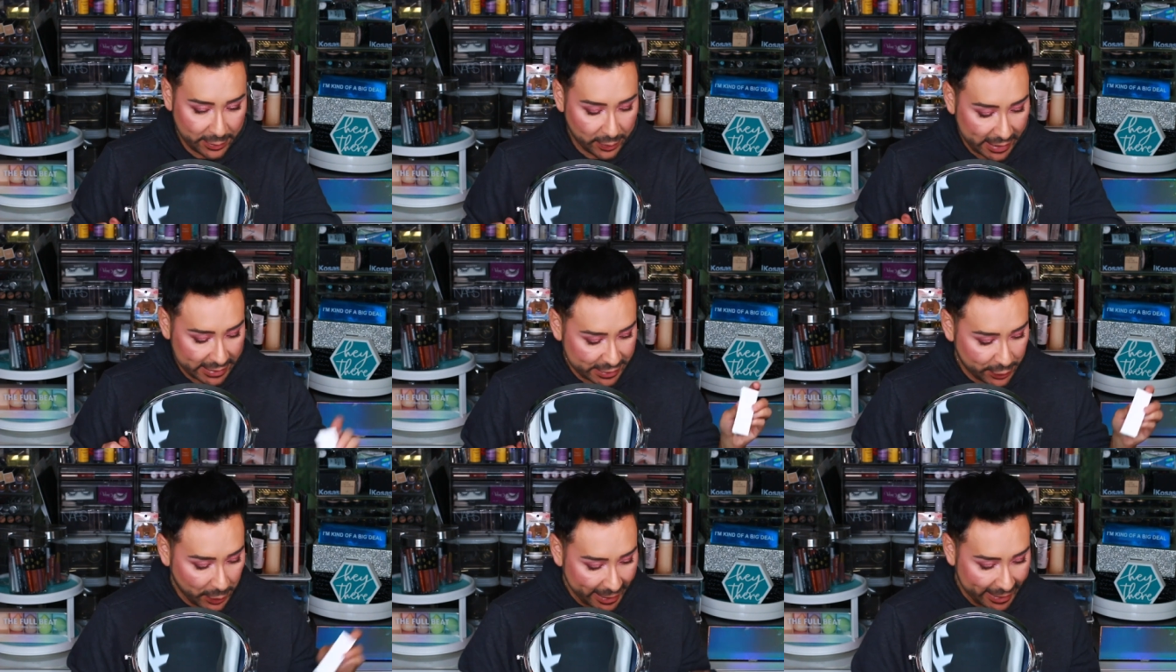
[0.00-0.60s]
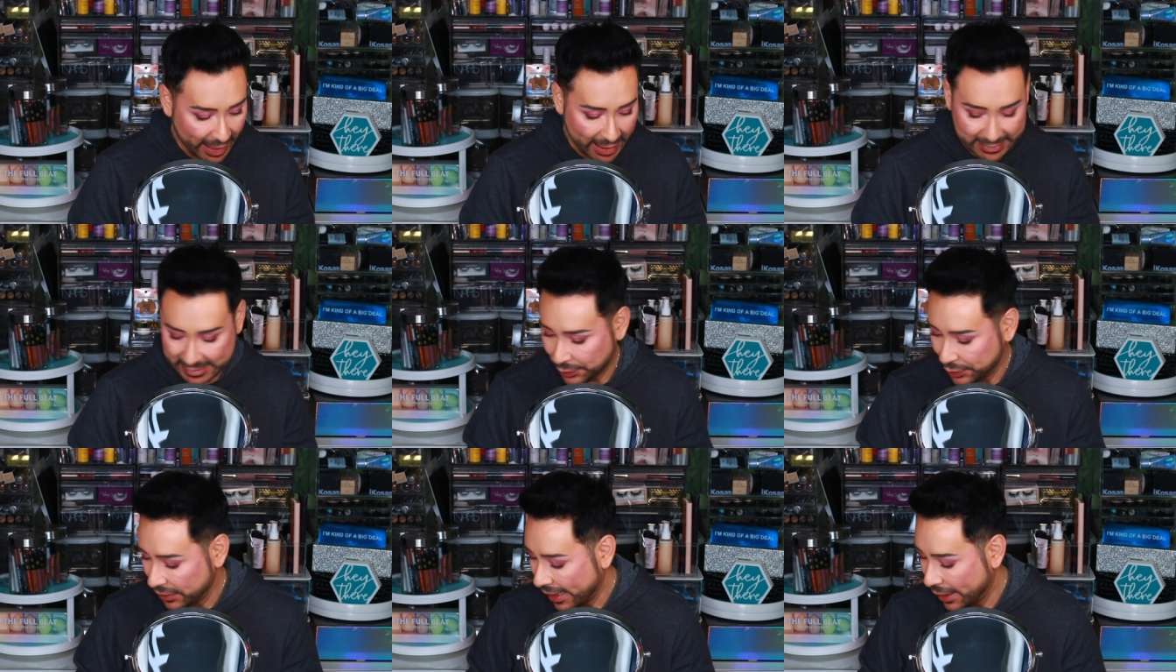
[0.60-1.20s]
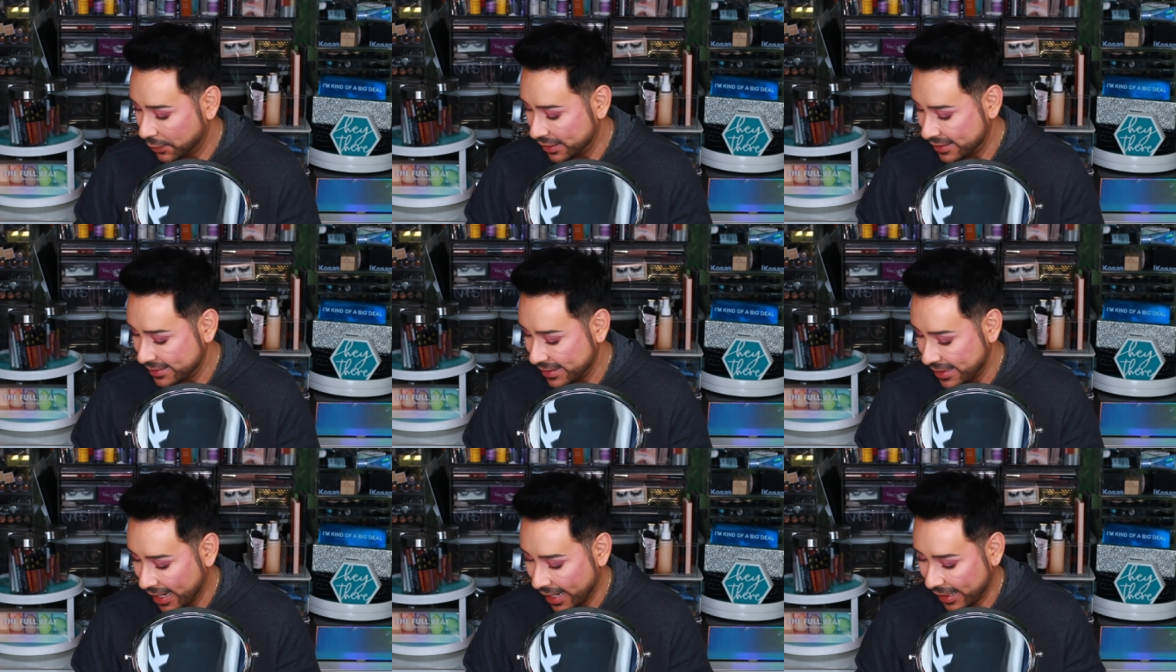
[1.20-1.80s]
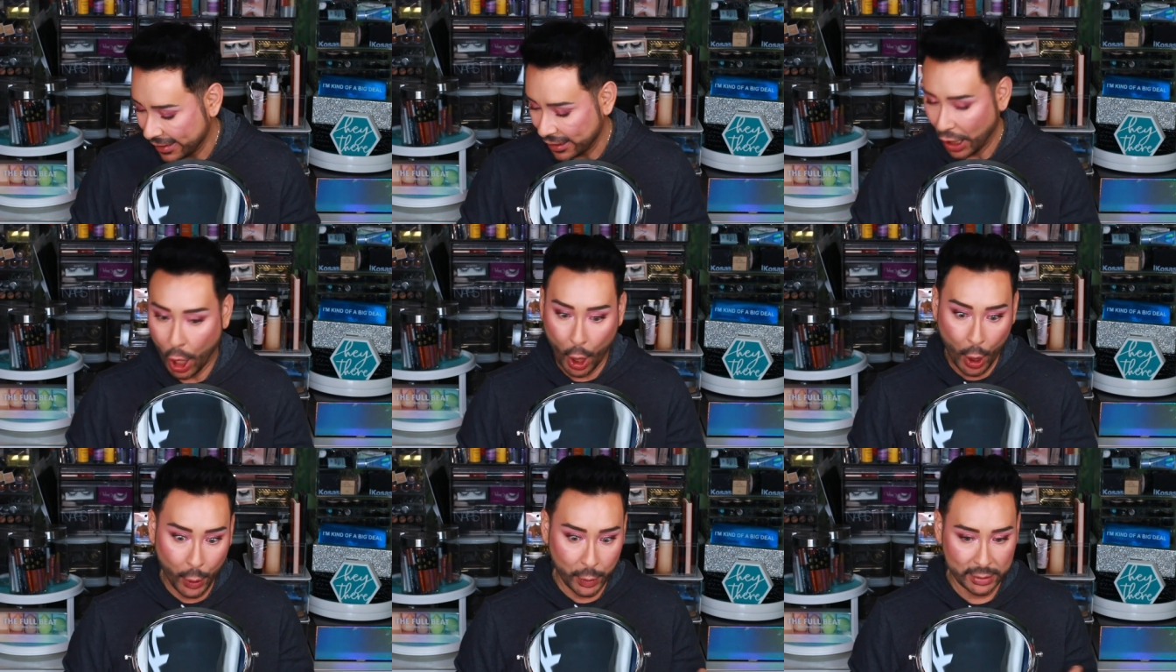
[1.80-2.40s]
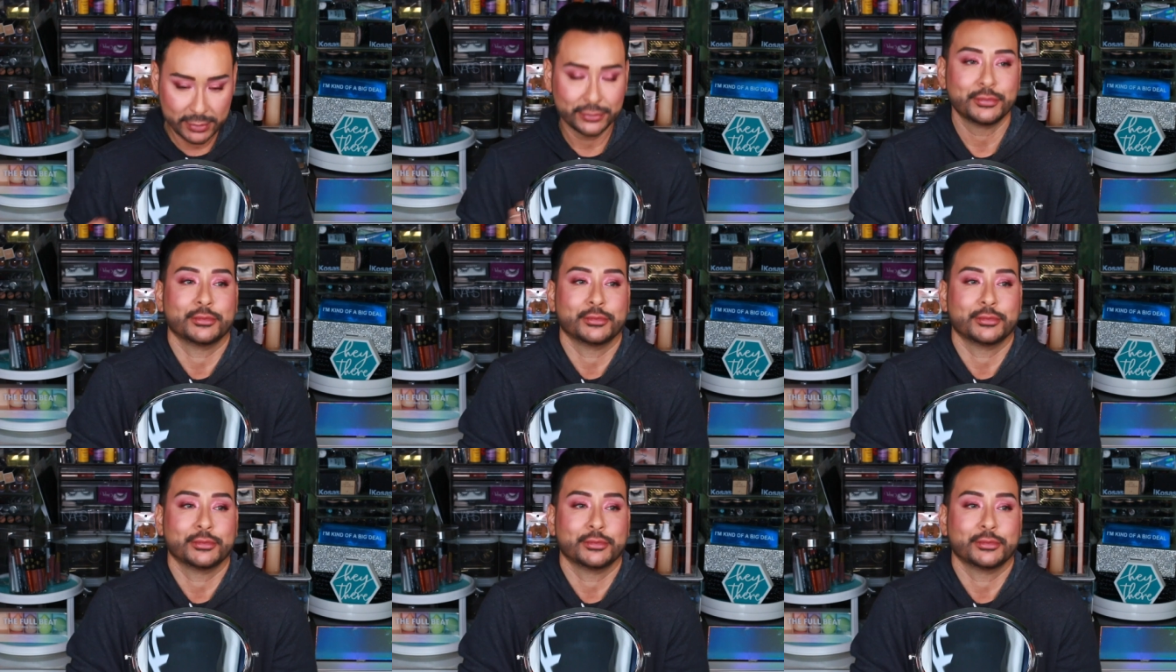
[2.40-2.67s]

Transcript: see, what else do I got to play with today? Oh,